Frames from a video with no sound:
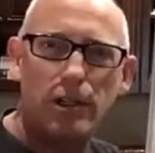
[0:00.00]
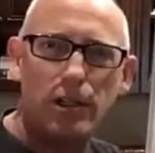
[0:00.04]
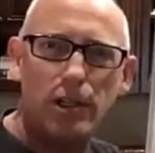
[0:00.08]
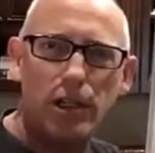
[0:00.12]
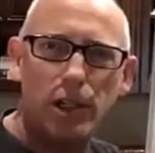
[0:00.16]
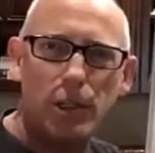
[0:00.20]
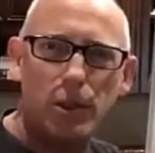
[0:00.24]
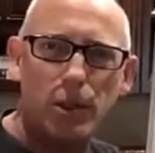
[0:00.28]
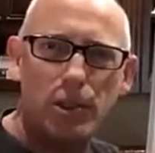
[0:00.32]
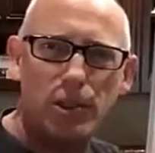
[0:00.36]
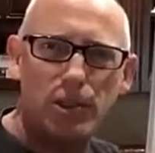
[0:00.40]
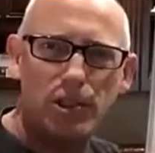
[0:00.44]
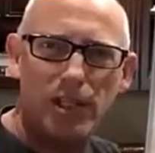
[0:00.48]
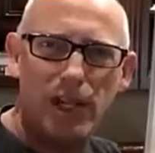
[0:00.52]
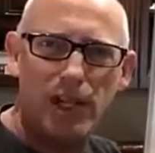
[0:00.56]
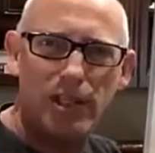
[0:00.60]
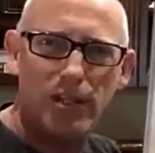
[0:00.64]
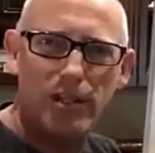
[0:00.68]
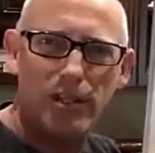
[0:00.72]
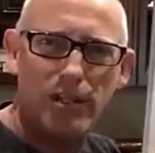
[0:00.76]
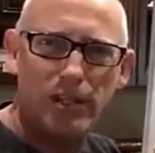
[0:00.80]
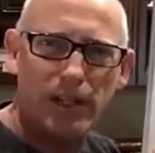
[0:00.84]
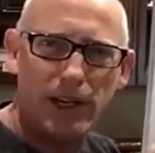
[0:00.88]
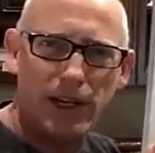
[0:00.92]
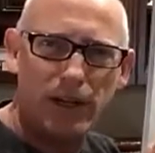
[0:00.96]
you would say
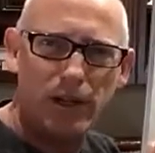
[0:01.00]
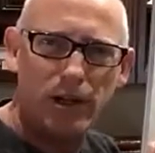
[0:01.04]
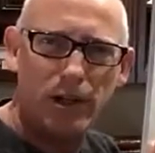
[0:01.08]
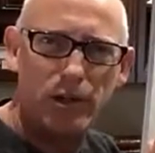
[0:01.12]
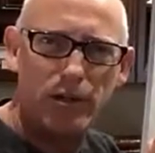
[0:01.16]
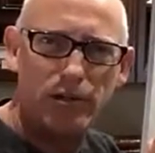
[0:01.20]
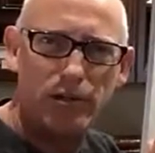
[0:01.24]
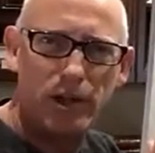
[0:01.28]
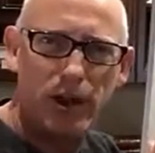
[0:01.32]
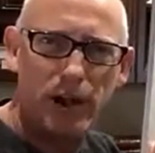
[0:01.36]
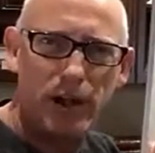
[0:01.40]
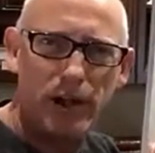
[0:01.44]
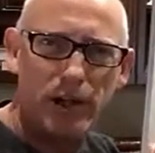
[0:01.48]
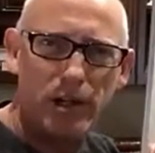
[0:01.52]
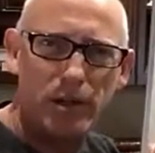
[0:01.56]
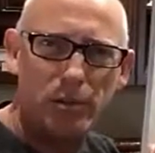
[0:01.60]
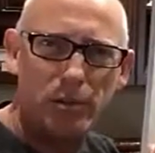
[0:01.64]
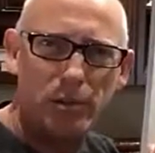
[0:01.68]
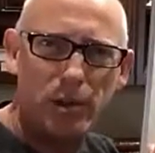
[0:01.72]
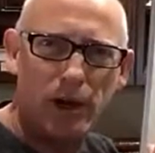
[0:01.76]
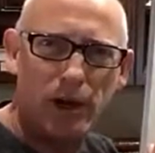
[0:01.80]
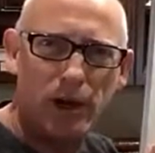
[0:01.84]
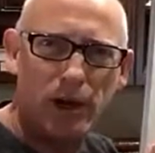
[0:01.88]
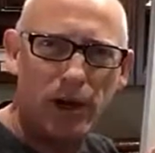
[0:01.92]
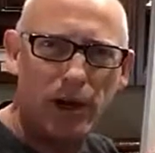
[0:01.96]
that they are
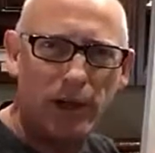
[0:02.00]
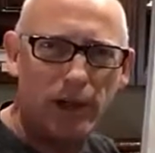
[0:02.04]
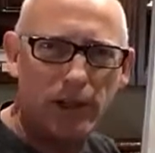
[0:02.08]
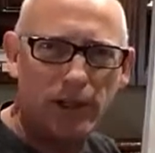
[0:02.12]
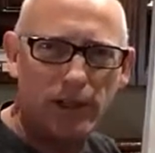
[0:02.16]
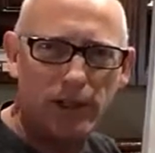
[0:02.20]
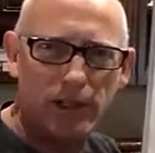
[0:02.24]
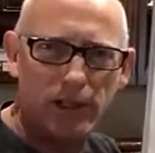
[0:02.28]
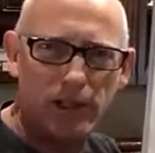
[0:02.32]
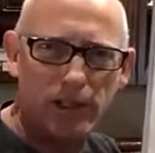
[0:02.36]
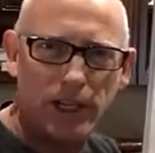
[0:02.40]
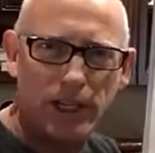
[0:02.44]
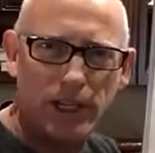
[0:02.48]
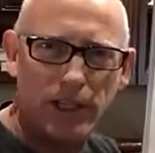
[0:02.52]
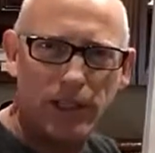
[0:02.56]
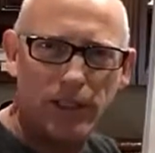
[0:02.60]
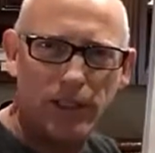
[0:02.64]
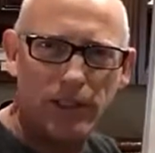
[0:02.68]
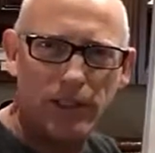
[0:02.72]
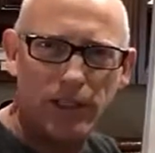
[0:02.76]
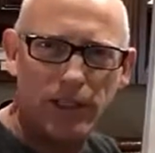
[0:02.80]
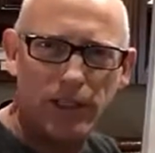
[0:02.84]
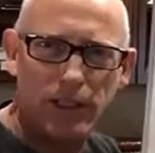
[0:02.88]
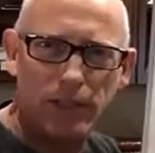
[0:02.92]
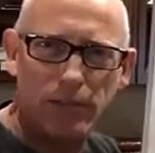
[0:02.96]
defined by, let's say,
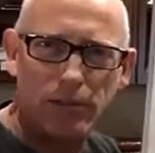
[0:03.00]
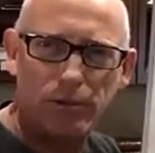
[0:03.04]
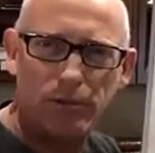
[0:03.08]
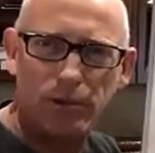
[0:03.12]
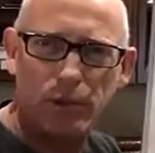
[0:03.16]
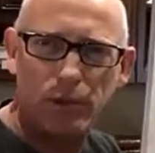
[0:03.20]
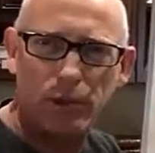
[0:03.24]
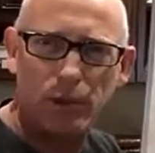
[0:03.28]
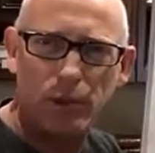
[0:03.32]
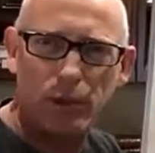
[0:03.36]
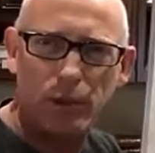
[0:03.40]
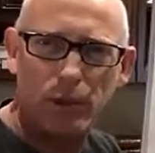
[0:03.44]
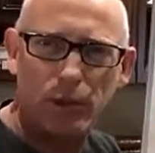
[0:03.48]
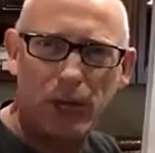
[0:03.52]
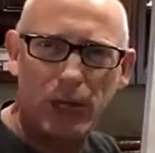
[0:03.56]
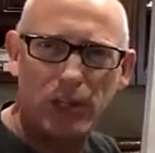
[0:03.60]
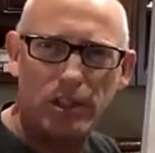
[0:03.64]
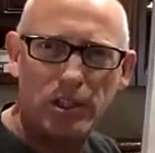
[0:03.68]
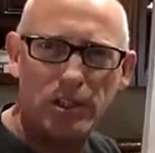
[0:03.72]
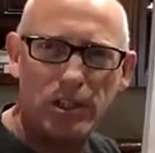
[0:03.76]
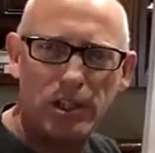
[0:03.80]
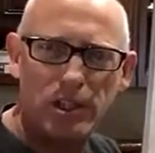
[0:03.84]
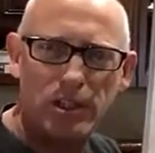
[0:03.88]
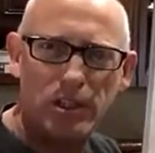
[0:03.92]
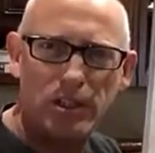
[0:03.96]
the few
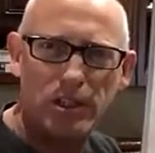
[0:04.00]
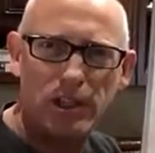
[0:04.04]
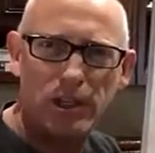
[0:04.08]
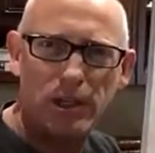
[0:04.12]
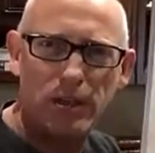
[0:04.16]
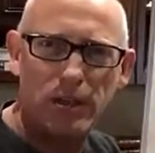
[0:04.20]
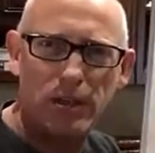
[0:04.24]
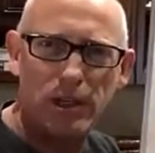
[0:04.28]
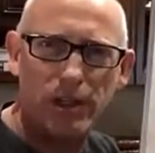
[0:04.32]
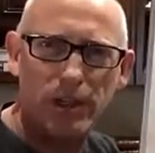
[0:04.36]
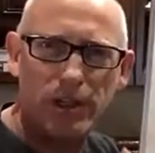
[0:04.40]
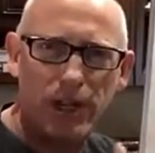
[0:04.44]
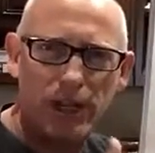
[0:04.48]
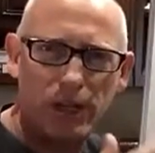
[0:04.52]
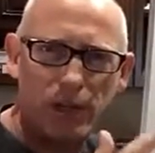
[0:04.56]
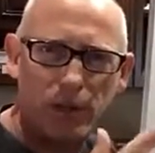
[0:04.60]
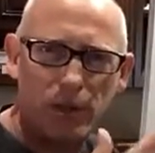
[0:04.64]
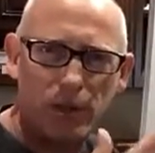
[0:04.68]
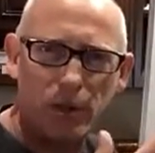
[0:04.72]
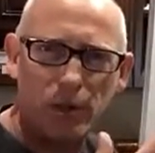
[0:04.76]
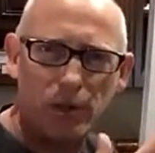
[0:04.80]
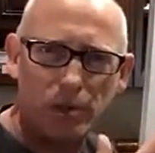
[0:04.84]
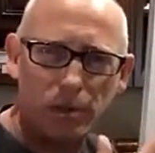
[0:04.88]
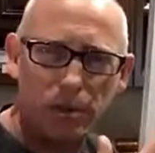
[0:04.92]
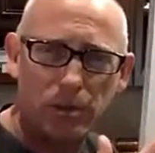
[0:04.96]
racists that are in that
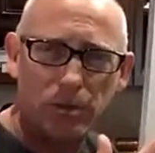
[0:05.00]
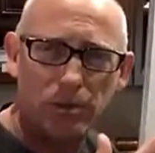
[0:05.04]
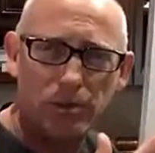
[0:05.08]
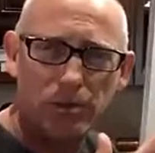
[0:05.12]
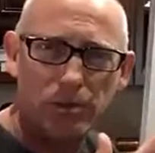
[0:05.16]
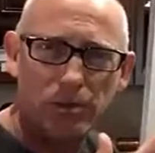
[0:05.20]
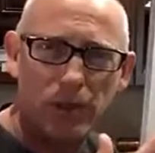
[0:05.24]
group.